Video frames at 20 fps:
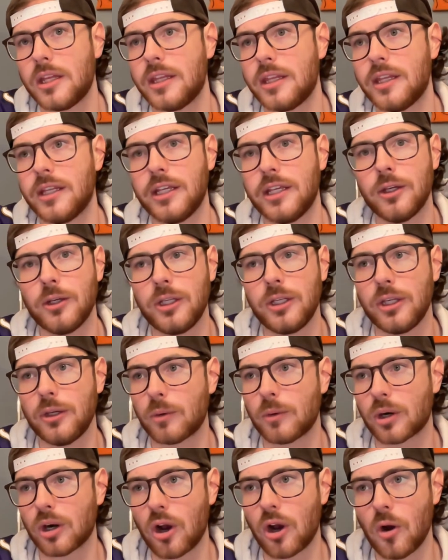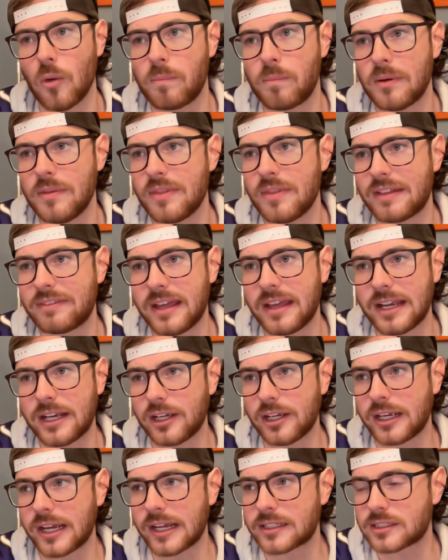You were hoping that they
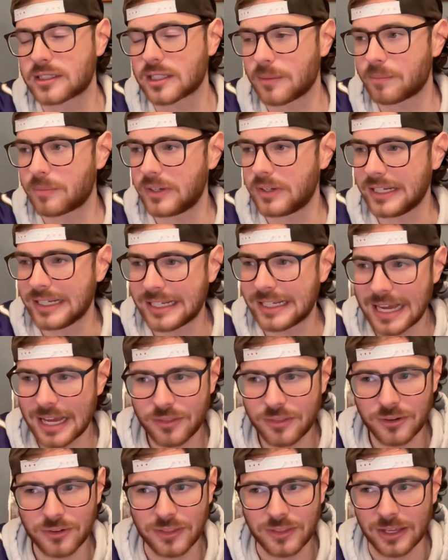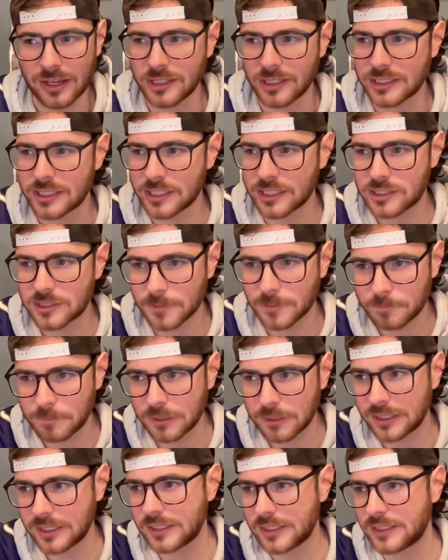could get something together. The
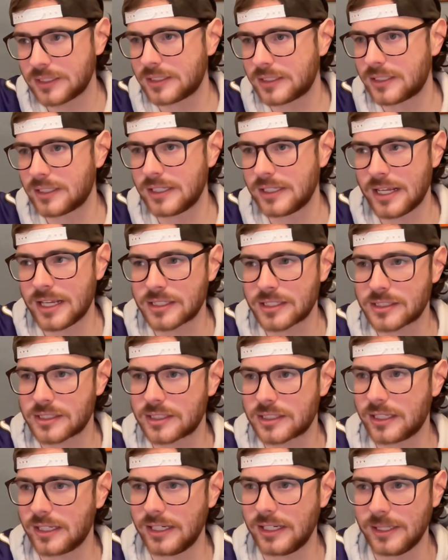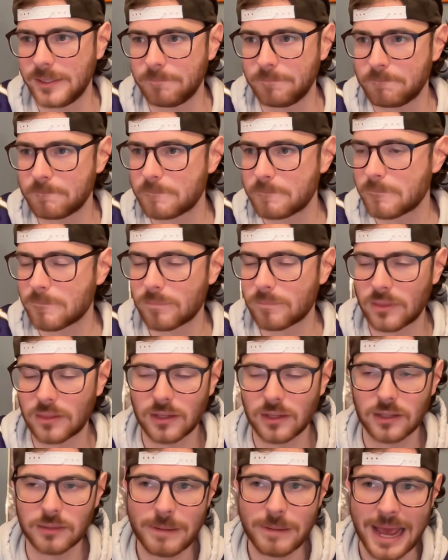undisciplinedness, the
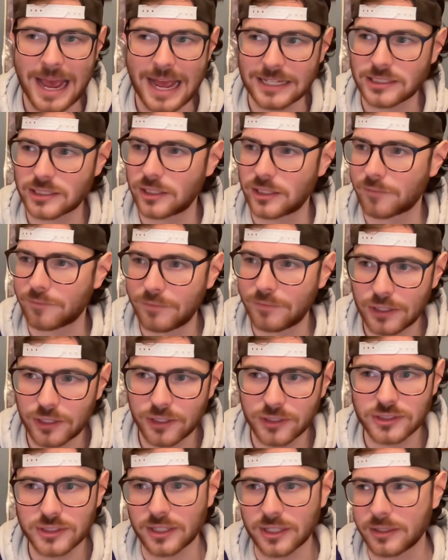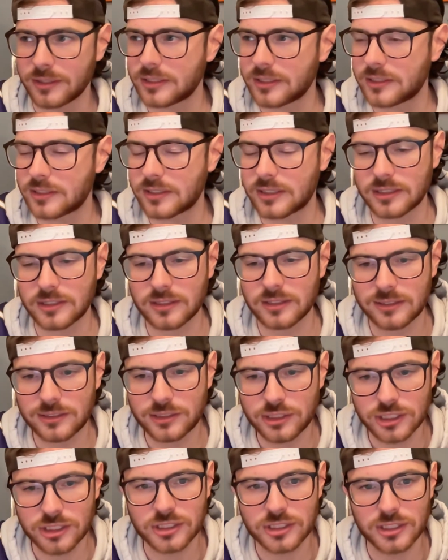pass interference,
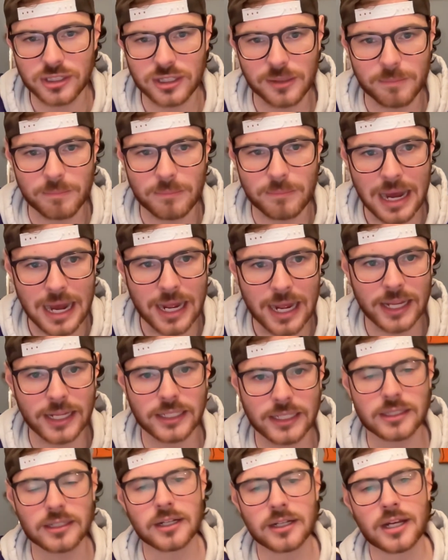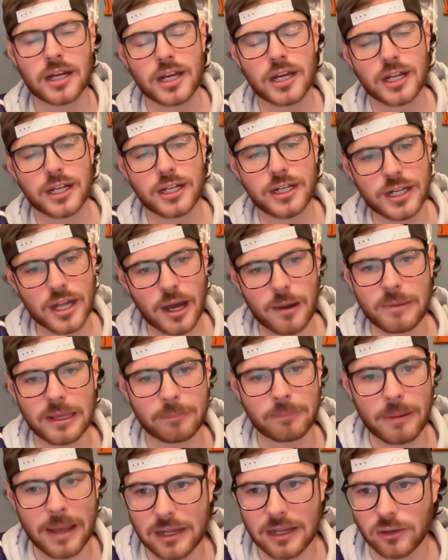just the mind-numbing
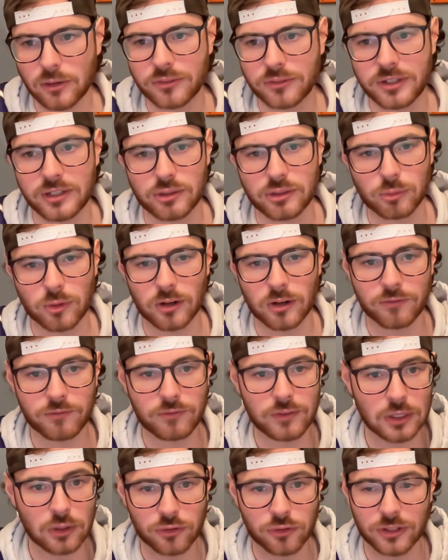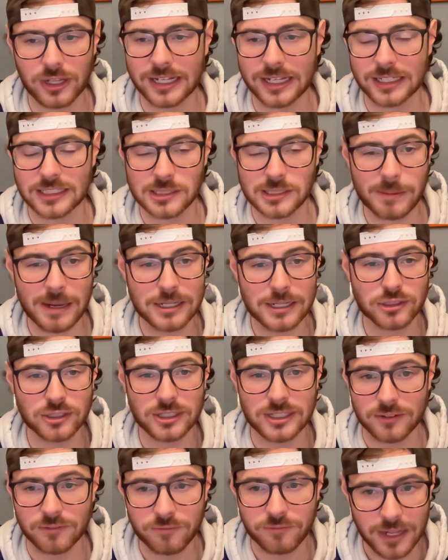penalties where it feels like, especially
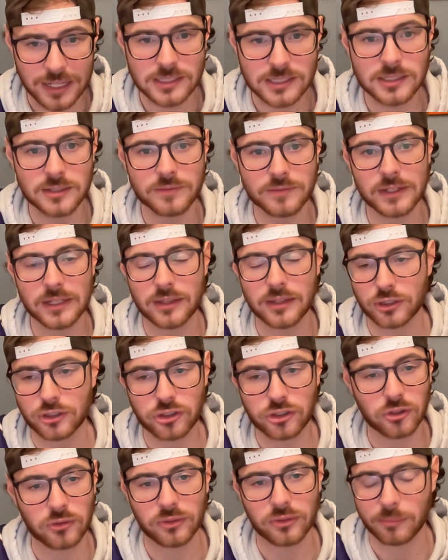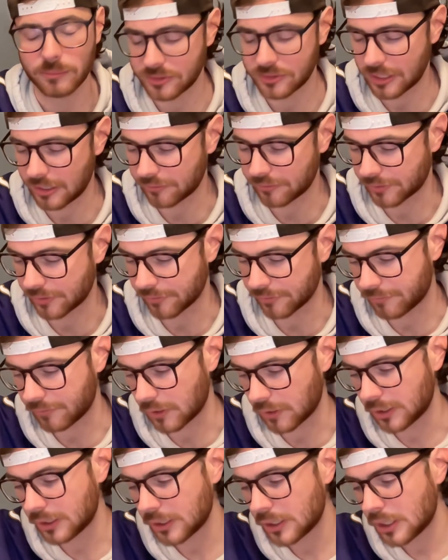defensively, they're shooting themselves in the
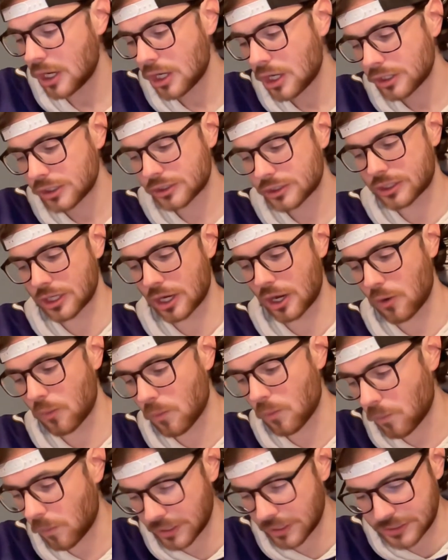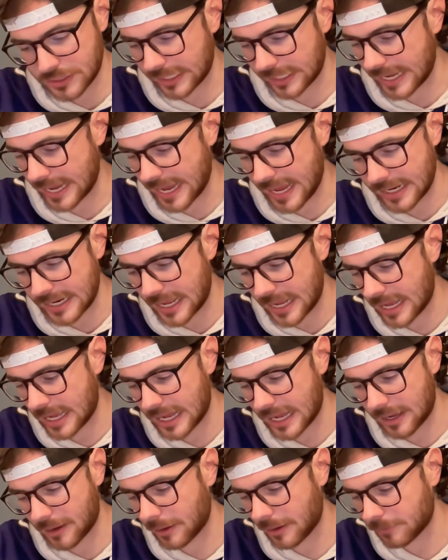foot. So once again,
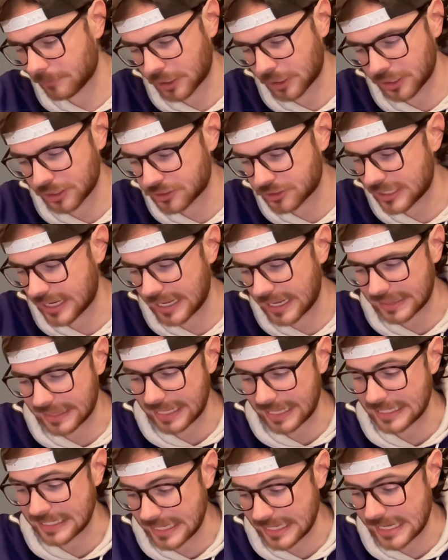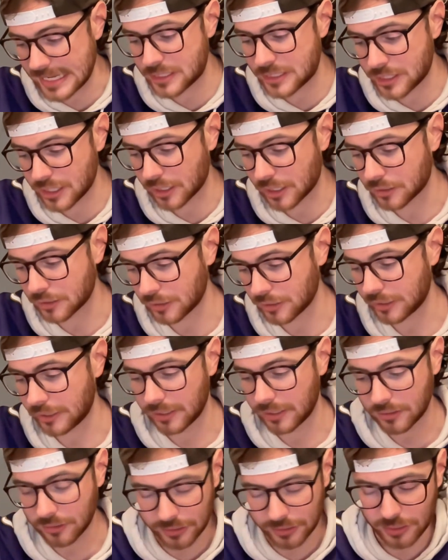I'm going to say they need to
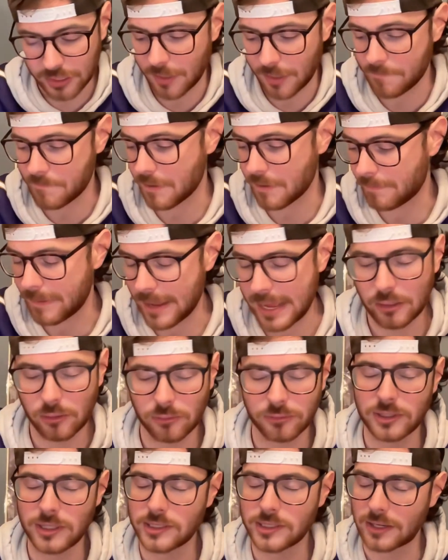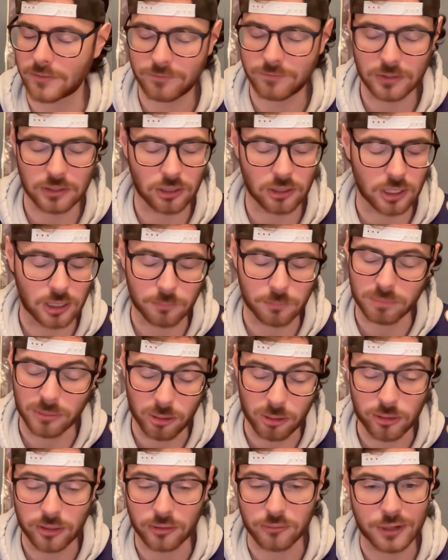clean up the penalties. I feel like a
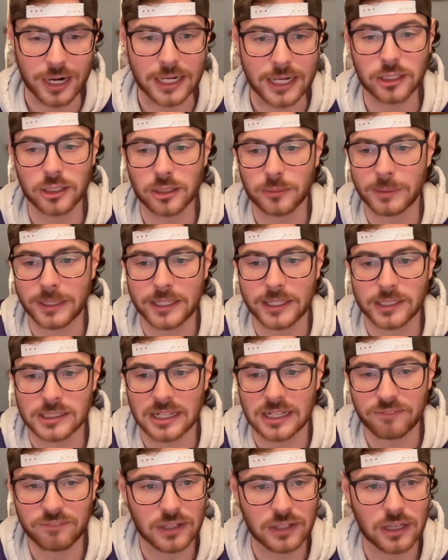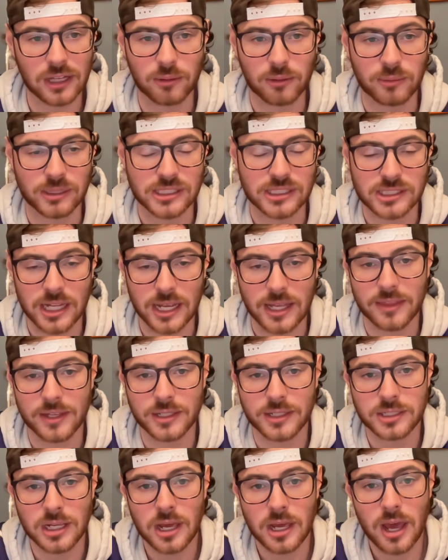broken record because I feel like we say
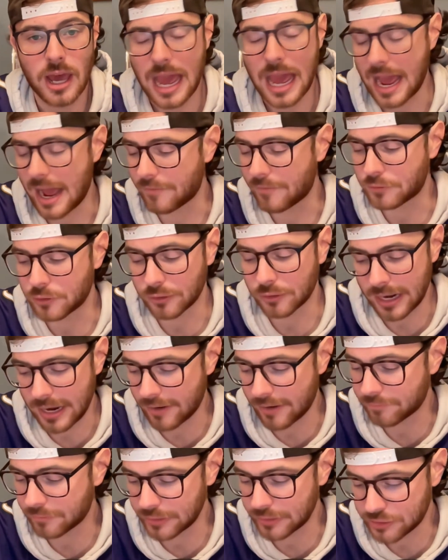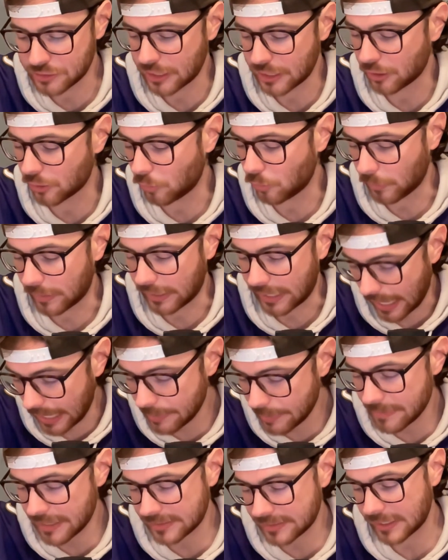this after every single
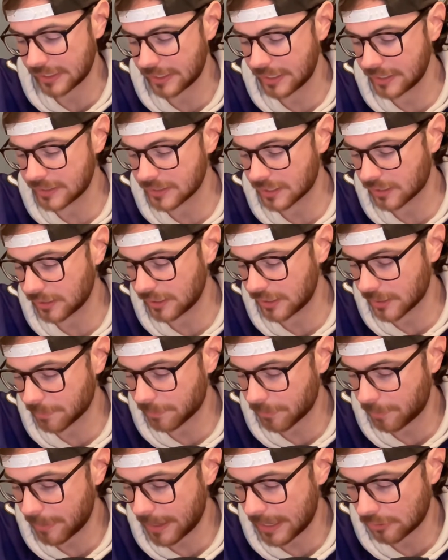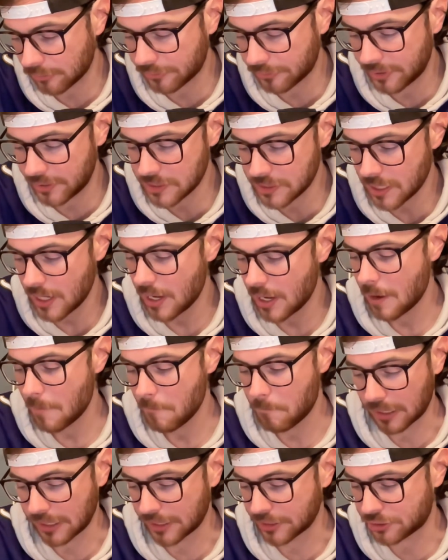game that they need to clean up the penalties,
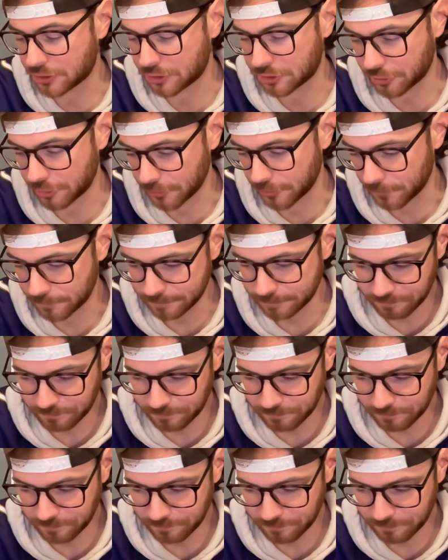but it's true.